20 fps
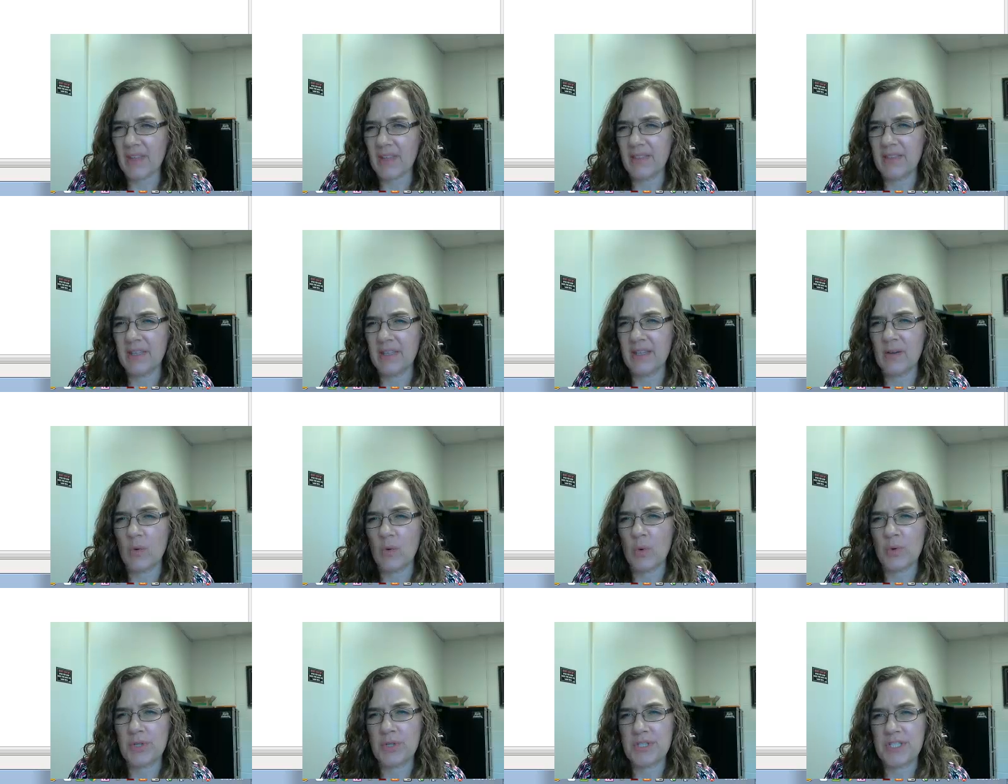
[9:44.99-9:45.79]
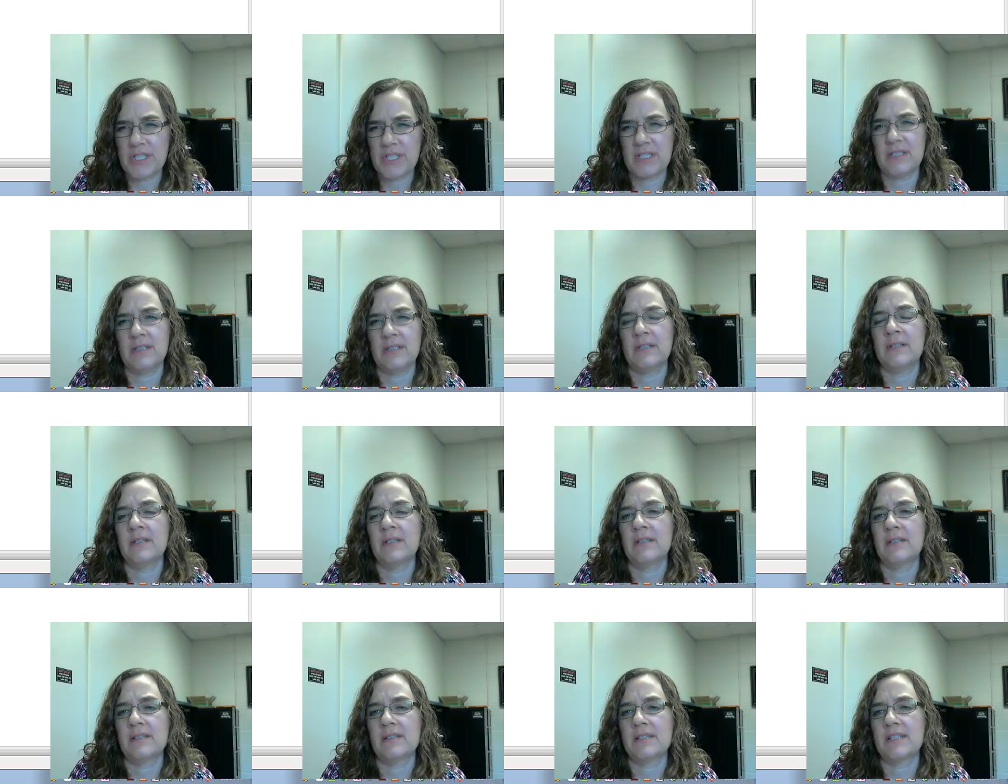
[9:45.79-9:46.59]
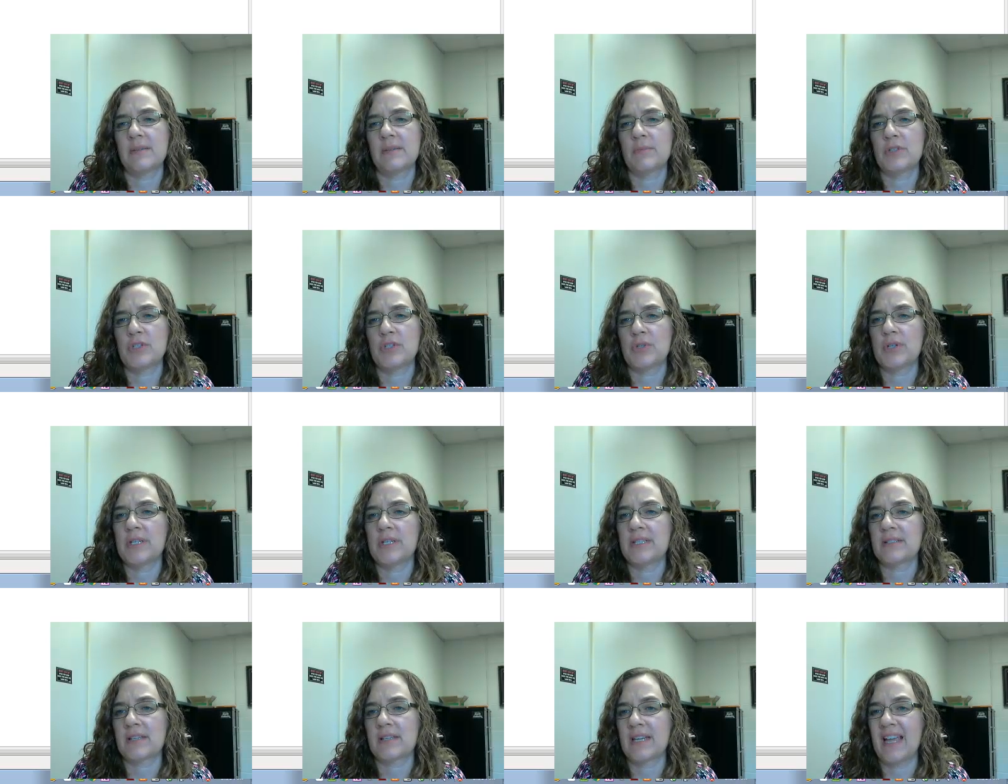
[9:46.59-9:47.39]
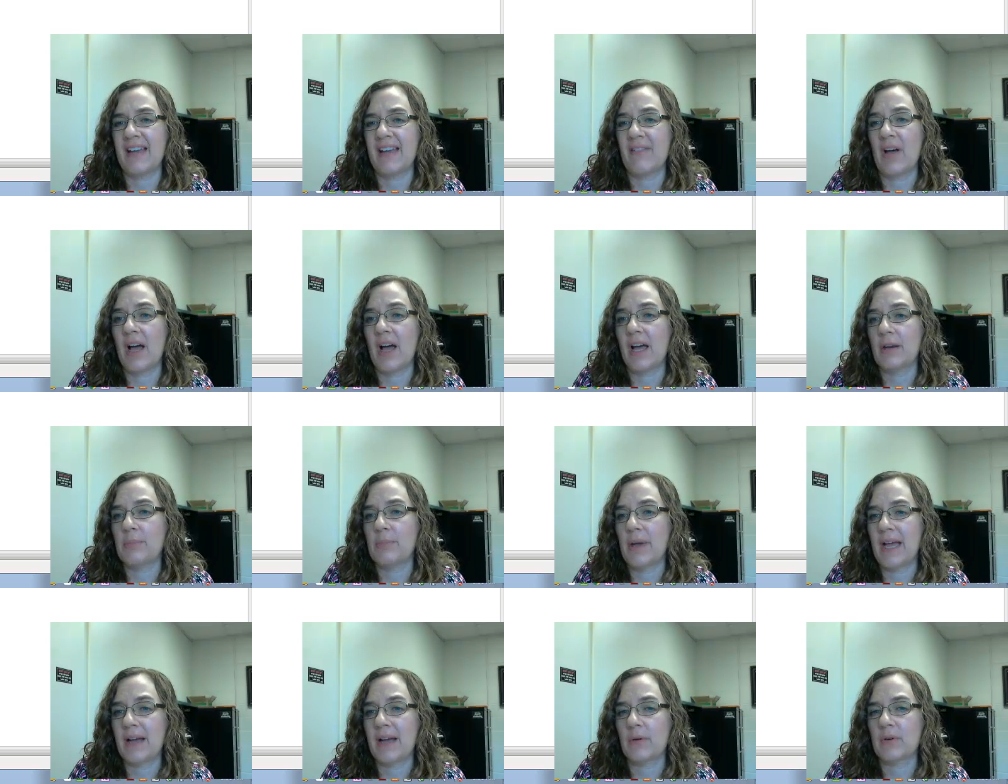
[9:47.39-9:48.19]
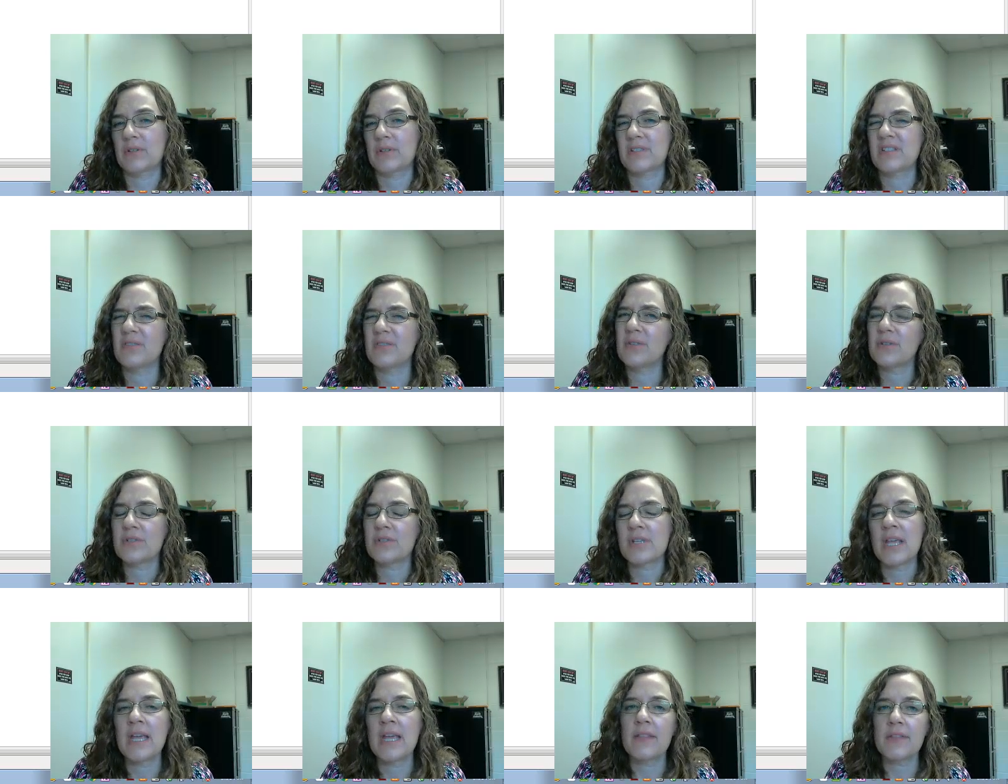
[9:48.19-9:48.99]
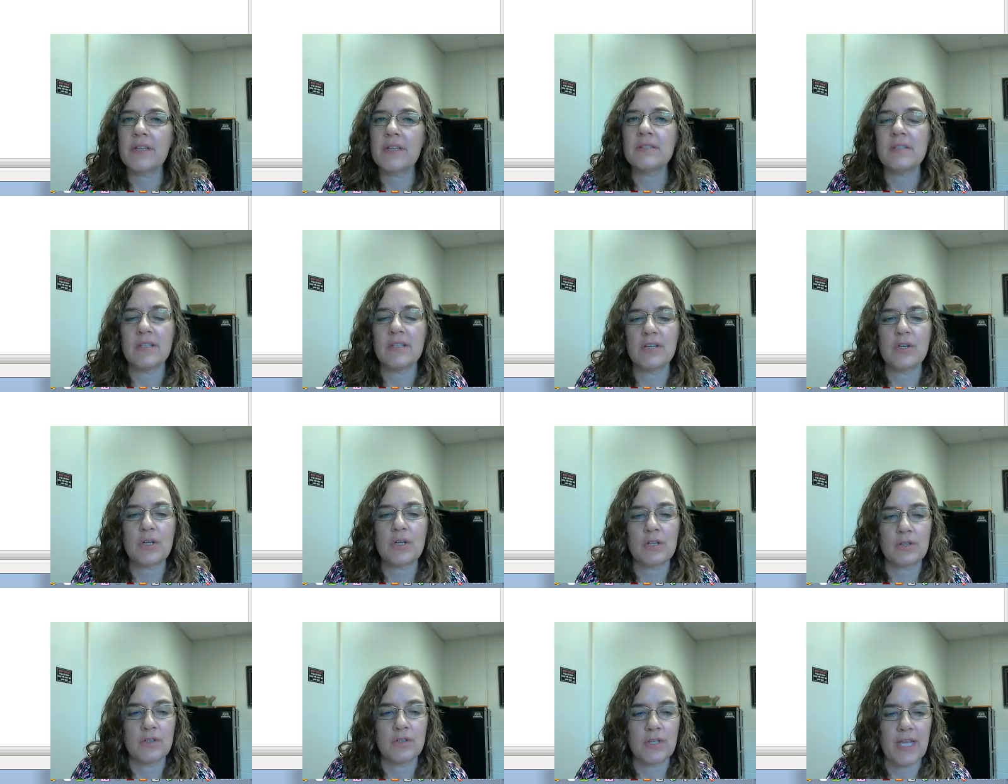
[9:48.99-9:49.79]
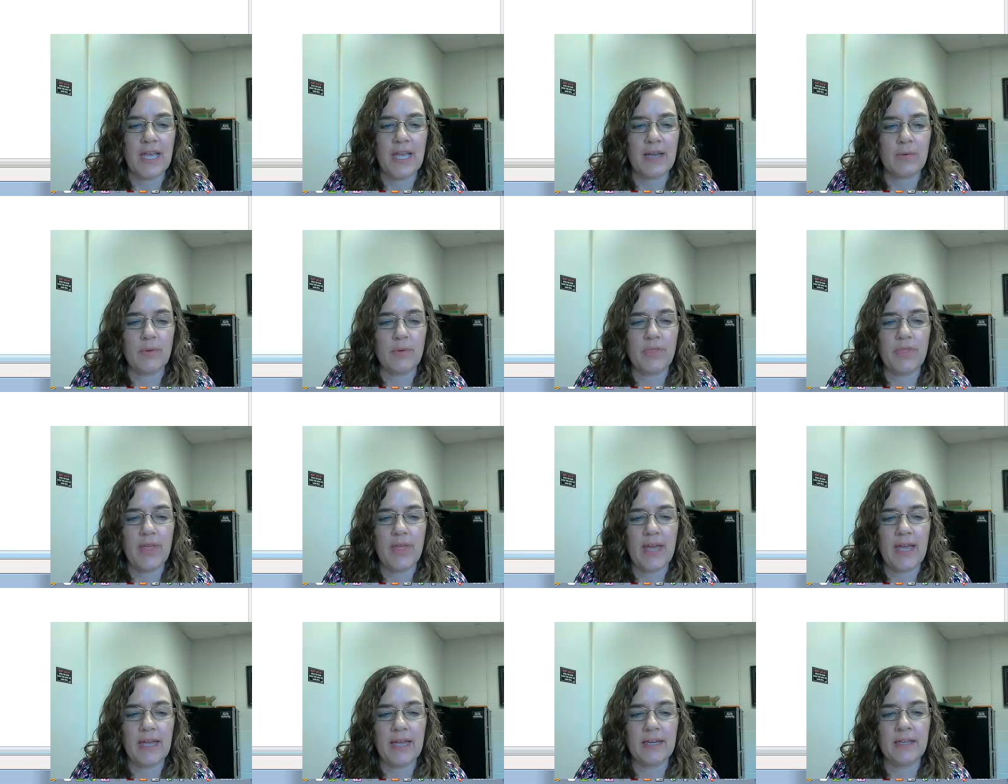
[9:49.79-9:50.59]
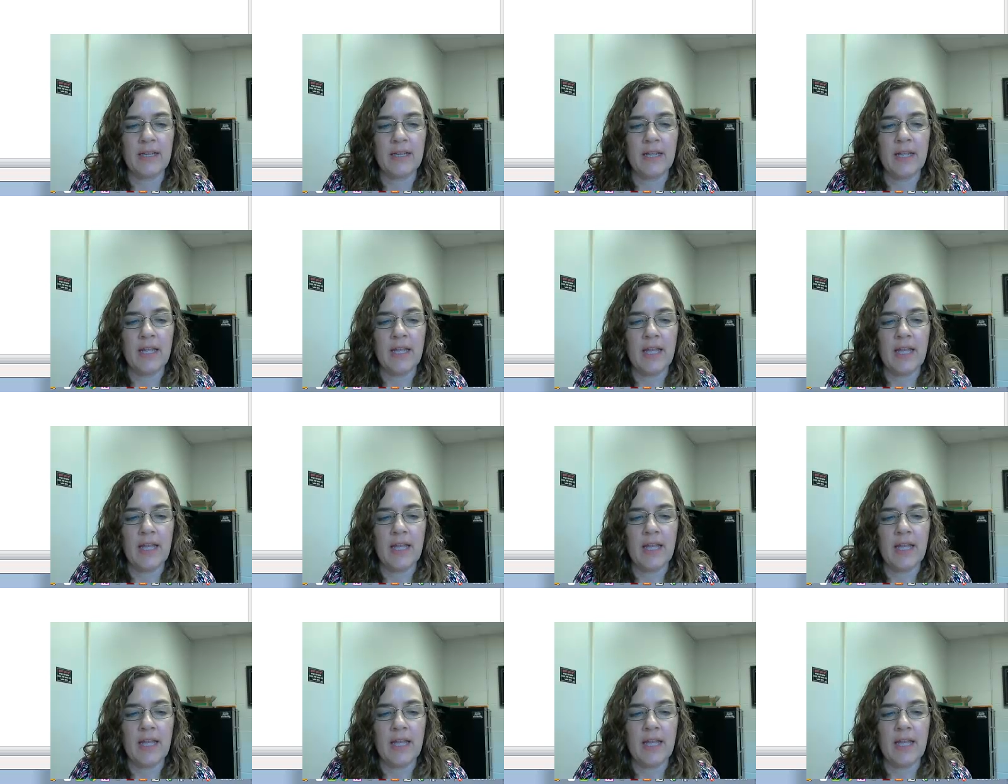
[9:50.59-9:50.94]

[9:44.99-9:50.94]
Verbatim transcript: The origin symmetry is going to have odd powers. So there's things that you can look at with that.